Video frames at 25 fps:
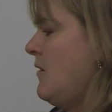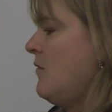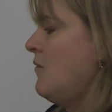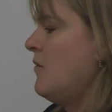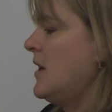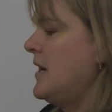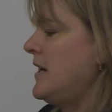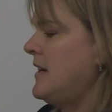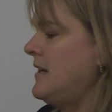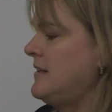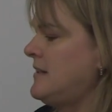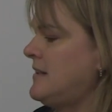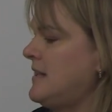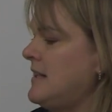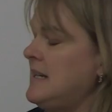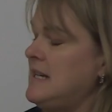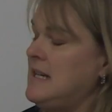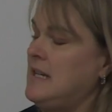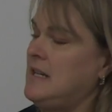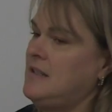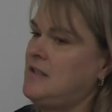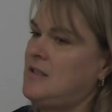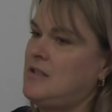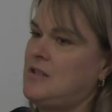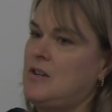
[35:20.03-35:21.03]
what is an
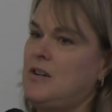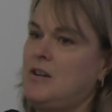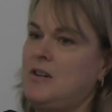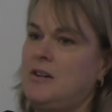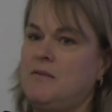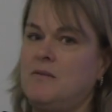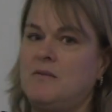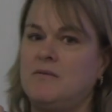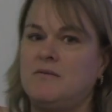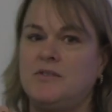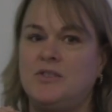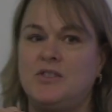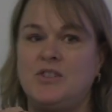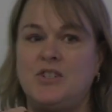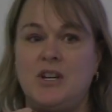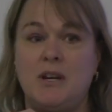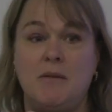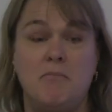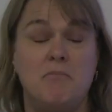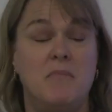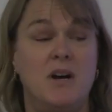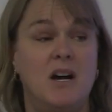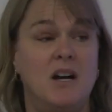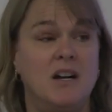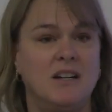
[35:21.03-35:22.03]
eastern
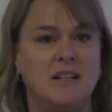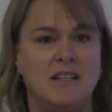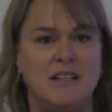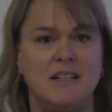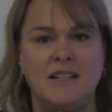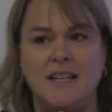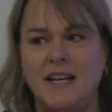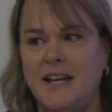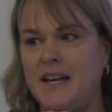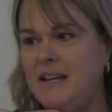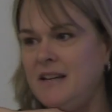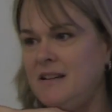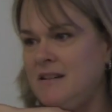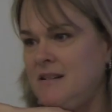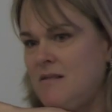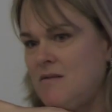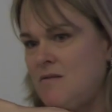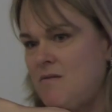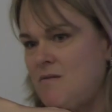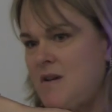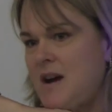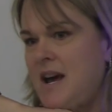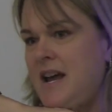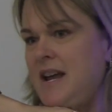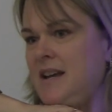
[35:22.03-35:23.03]
chipmunk and
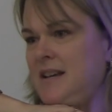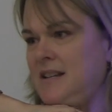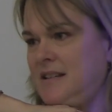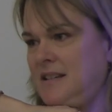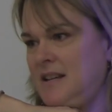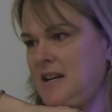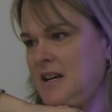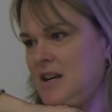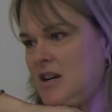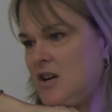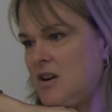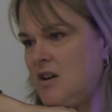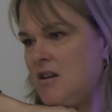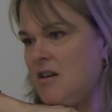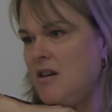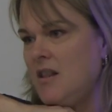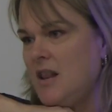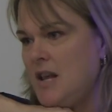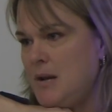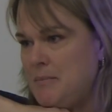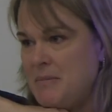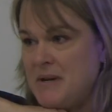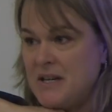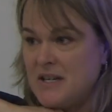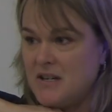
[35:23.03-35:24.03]
why is it
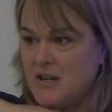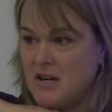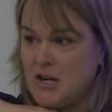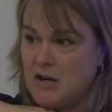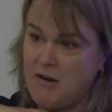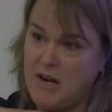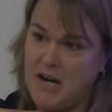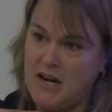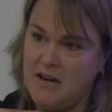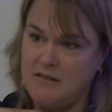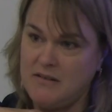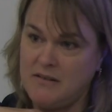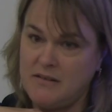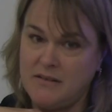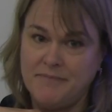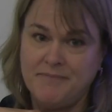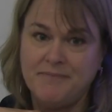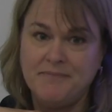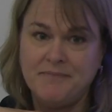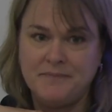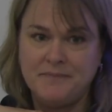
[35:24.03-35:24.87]
curl up underground?